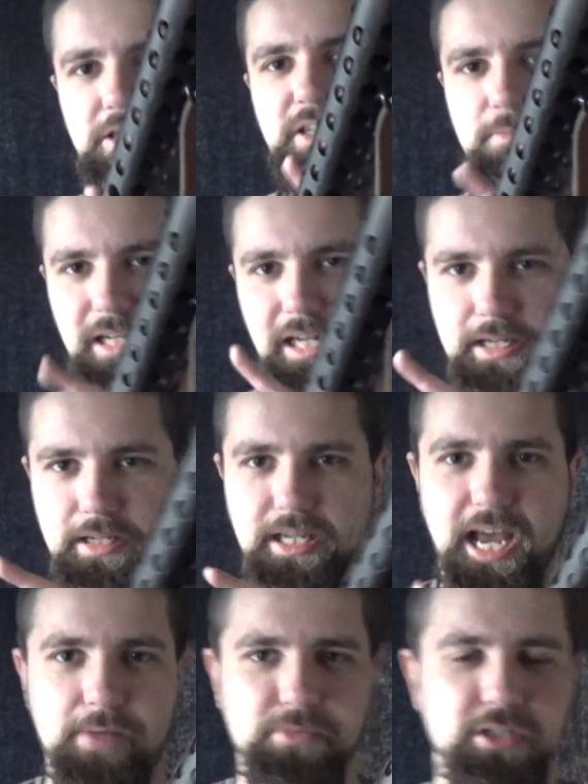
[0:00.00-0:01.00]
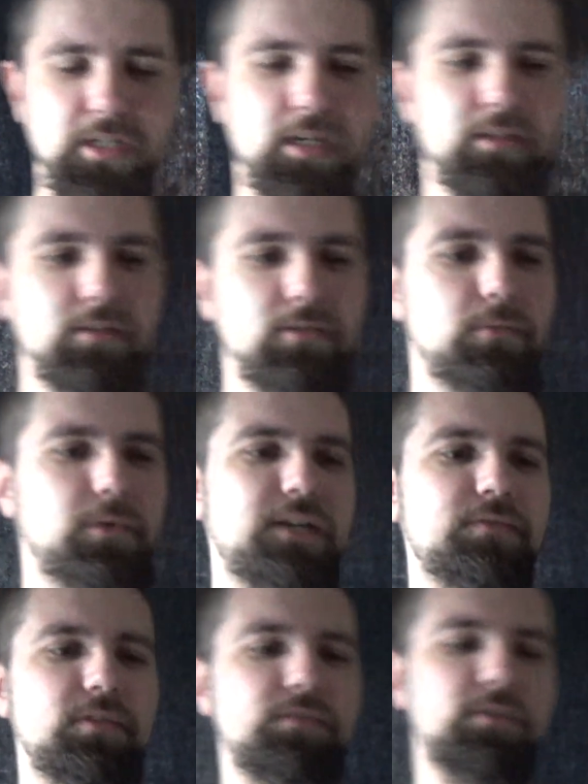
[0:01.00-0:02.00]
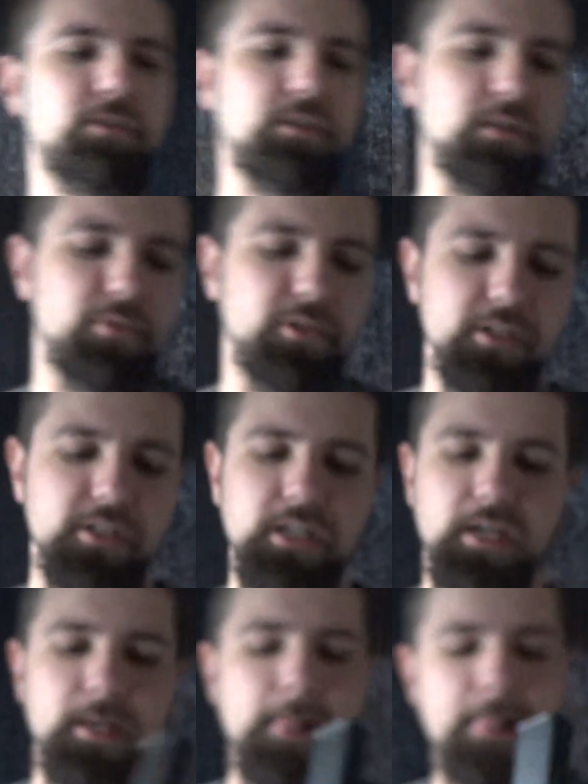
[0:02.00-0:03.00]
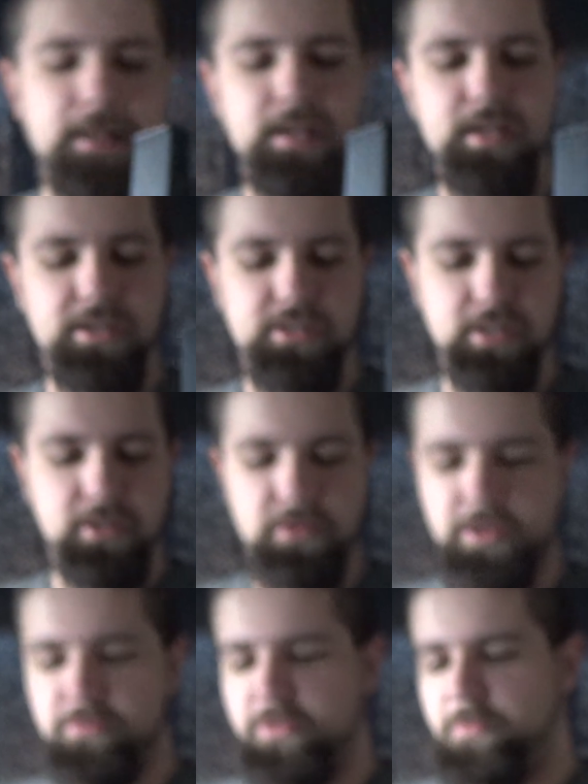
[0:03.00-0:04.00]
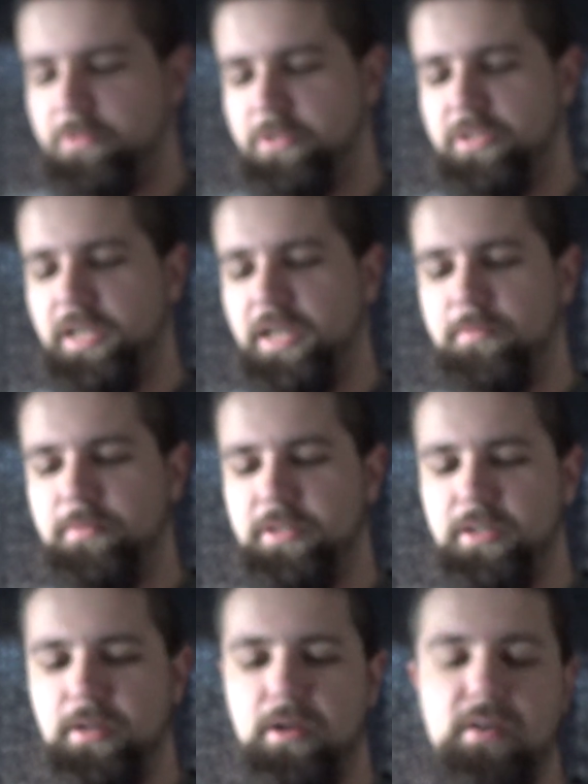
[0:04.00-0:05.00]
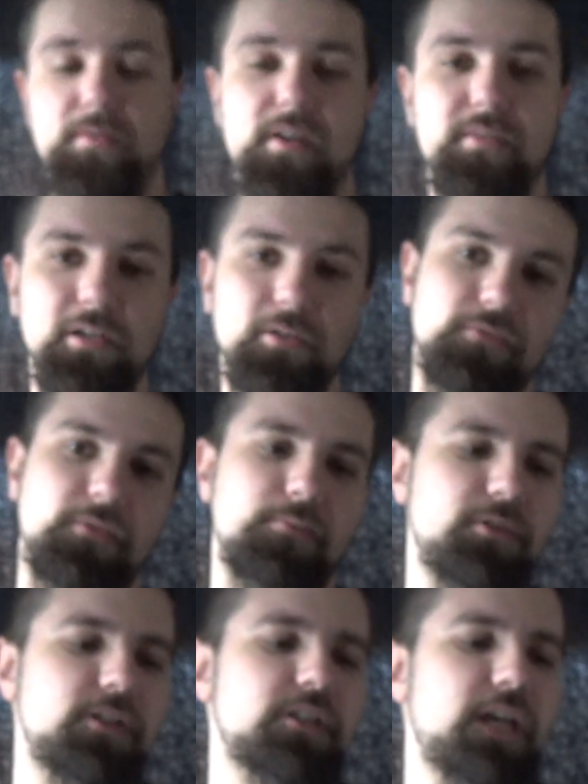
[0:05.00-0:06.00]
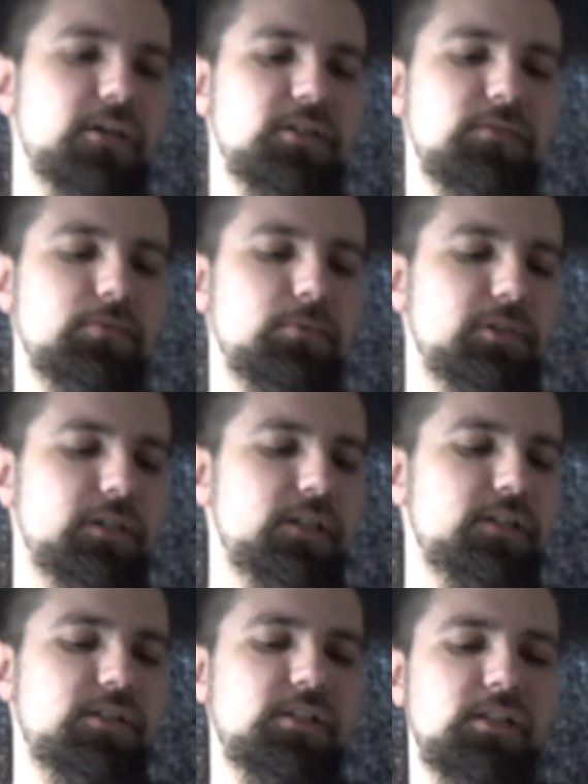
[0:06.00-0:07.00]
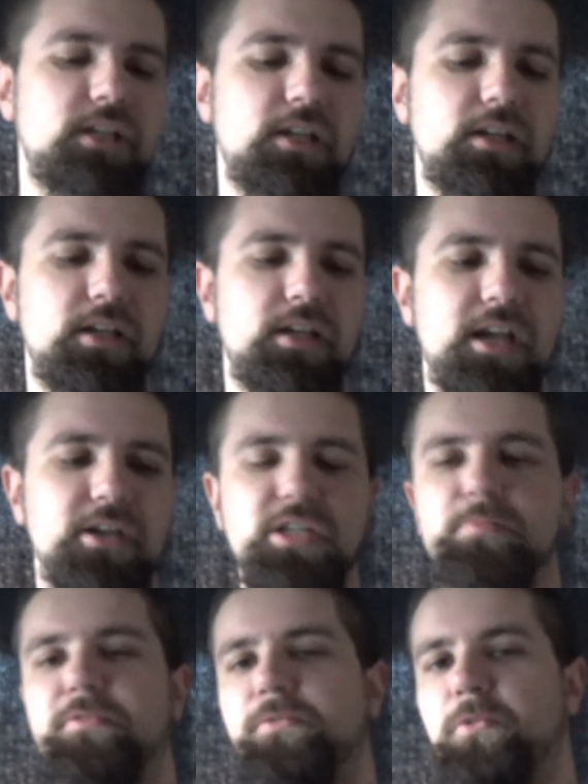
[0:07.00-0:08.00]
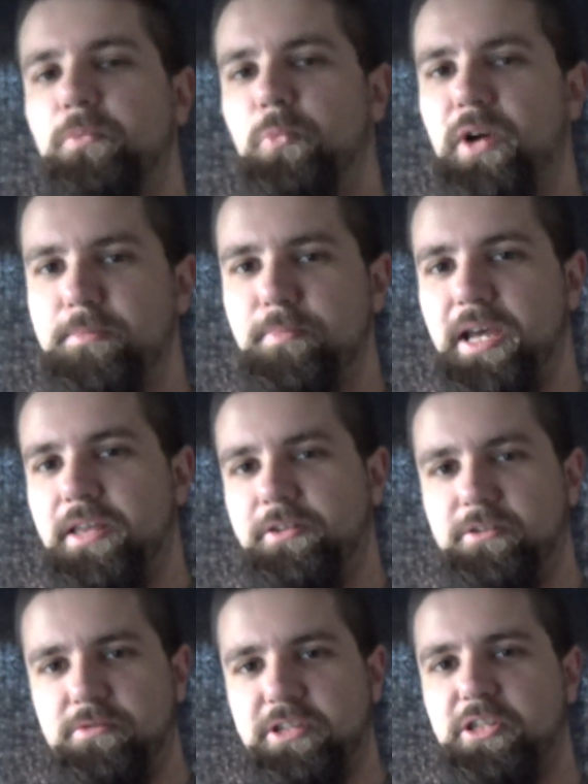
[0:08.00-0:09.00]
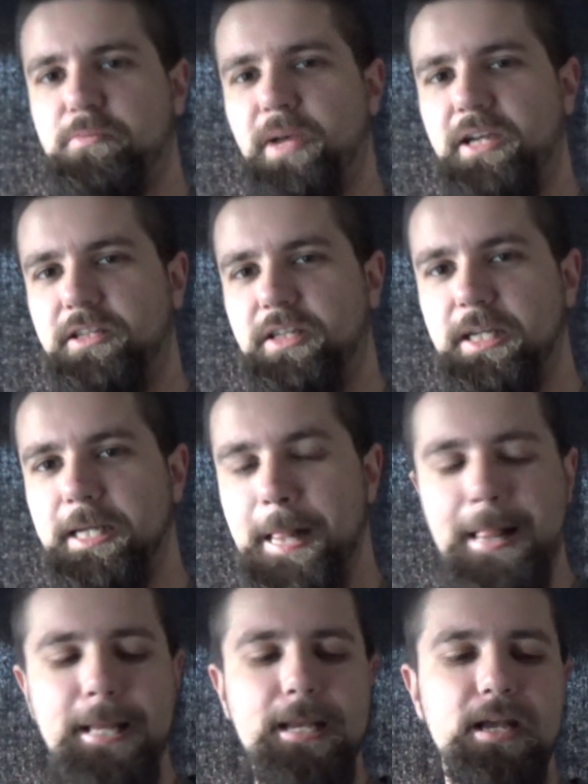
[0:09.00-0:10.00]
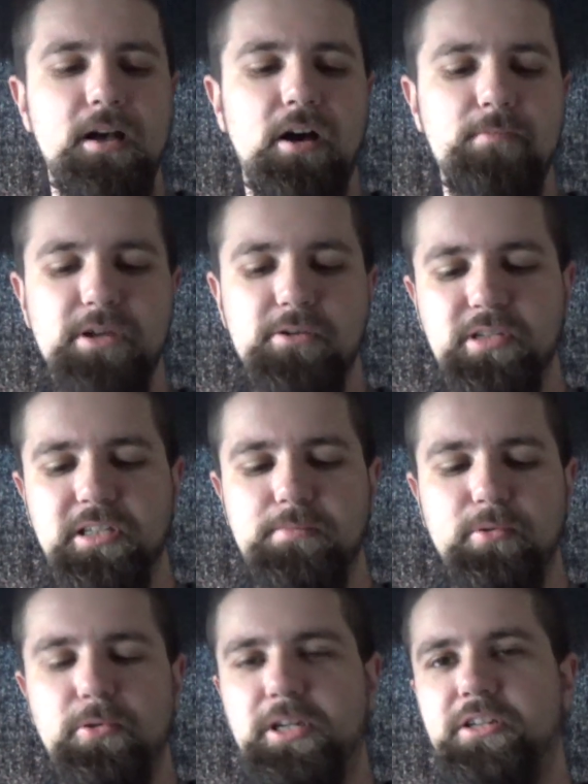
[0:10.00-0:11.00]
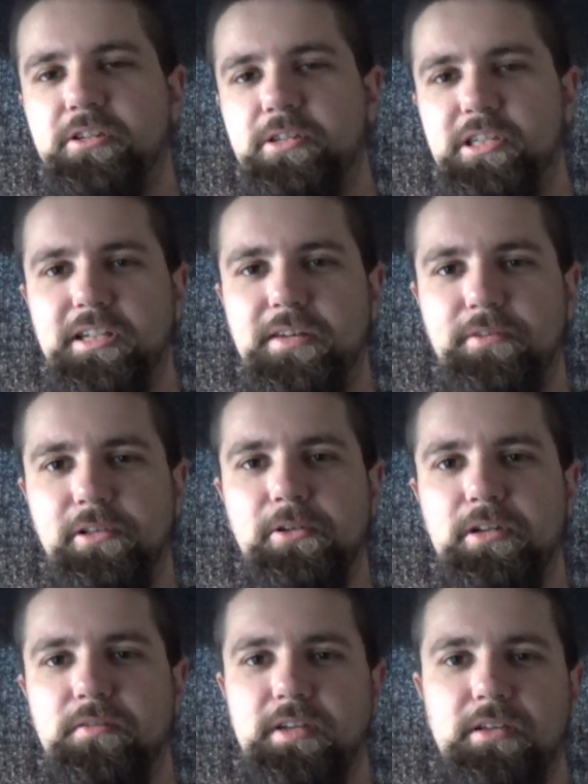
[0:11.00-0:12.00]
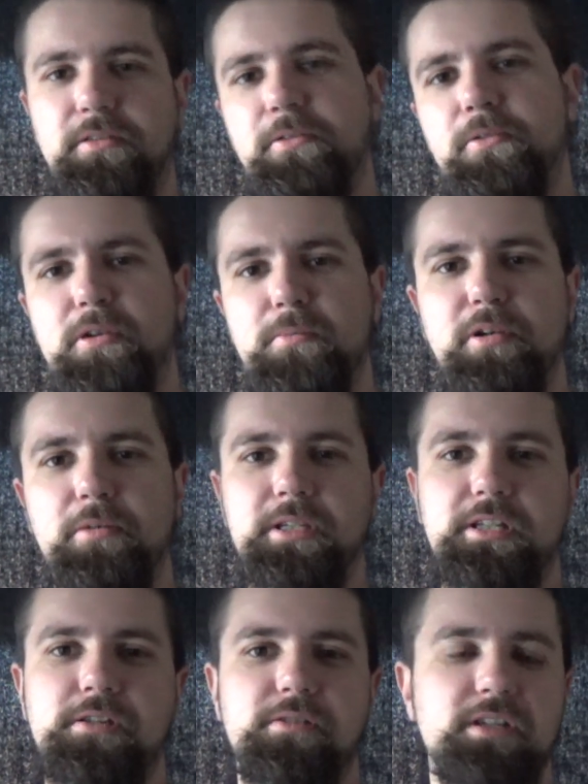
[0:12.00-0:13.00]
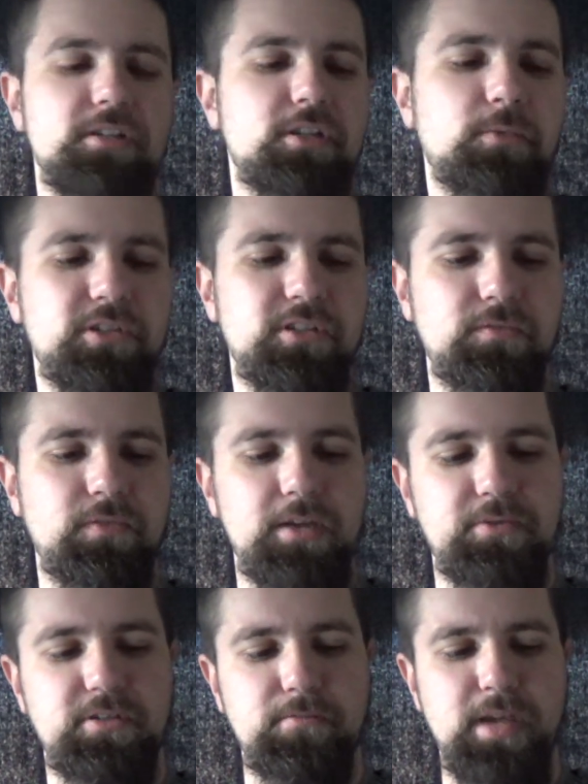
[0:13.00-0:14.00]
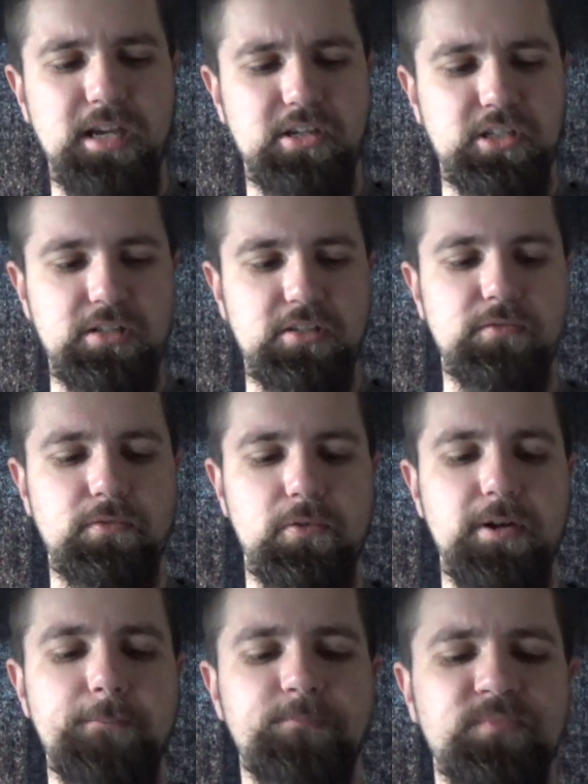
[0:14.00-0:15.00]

simulated capture gun or whatever if you're doing a British kit. So you got those options there, but I've had a lot of fun with this actually for what it is. It actually performed way better than I was expecting. I mostly bought it because I just loved the look of it and thought I'll probably use it. So once I found some magazines for it,